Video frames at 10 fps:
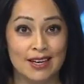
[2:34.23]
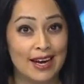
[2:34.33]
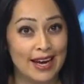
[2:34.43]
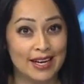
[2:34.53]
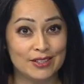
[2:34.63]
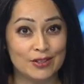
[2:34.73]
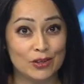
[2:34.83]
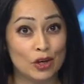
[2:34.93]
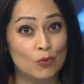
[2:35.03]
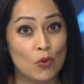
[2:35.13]
and
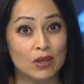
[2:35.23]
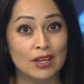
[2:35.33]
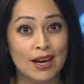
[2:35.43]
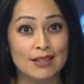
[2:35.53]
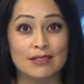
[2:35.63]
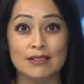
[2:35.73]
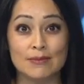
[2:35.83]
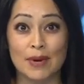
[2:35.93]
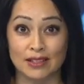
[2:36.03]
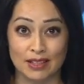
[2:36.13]
there are more cases
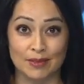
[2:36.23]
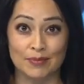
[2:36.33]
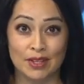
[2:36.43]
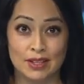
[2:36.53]
pending.